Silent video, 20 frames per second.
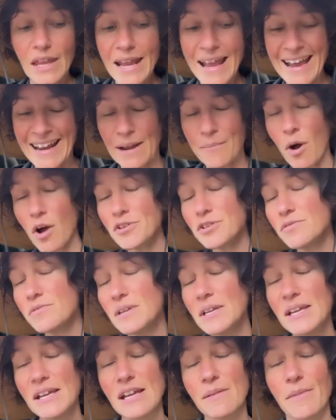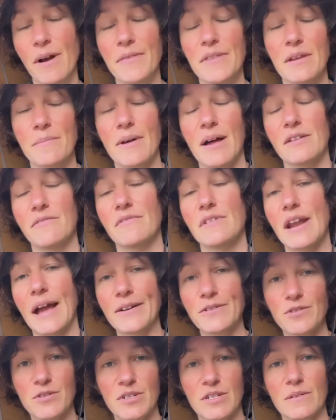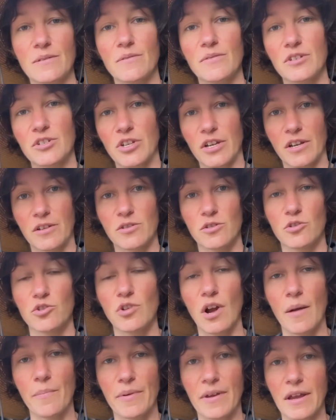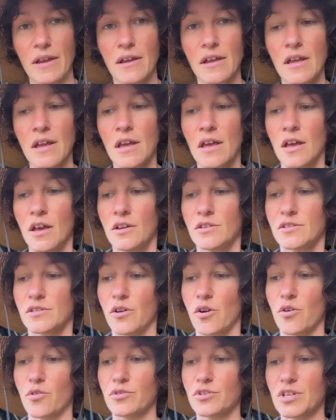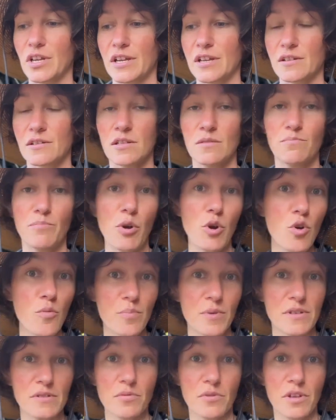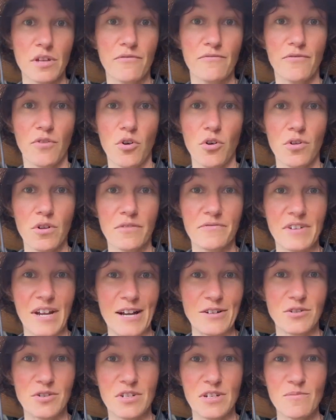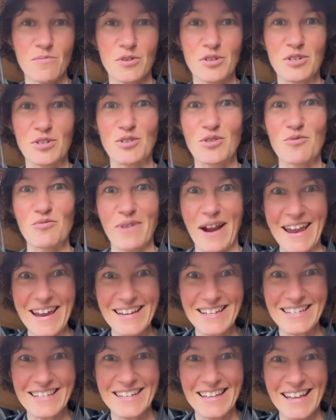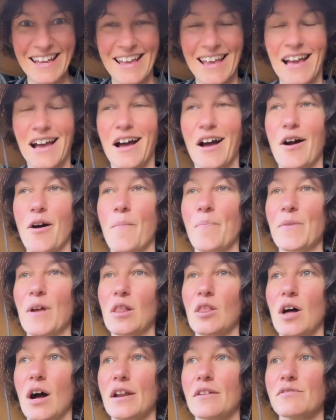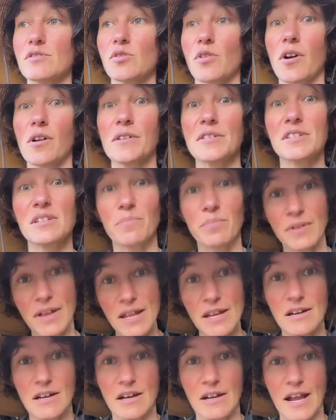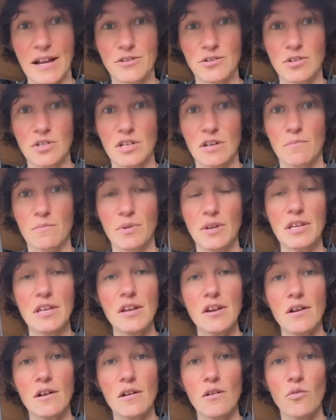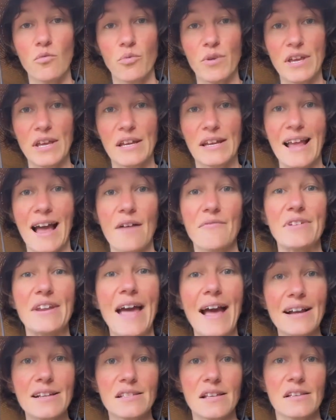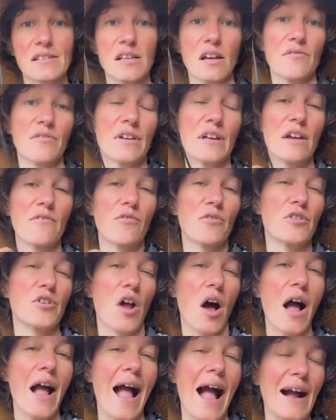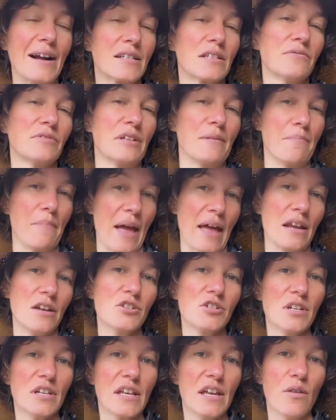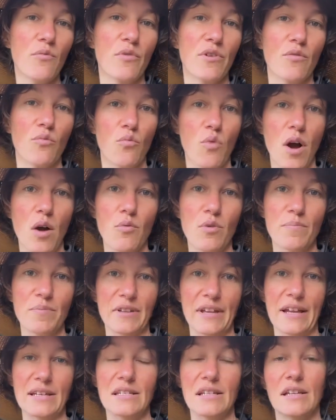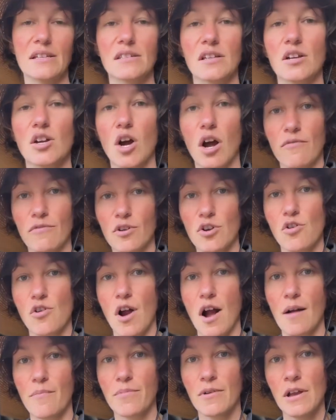And I'm also thinking about the amount of nitrogen that the chickens are dropping. So chicken poop is really full of nitrogen, which is great. A lot of soil is depleted in nitrogen, but here we can have an excess of it if we're not actively managing it with what we're planting as a cover crop.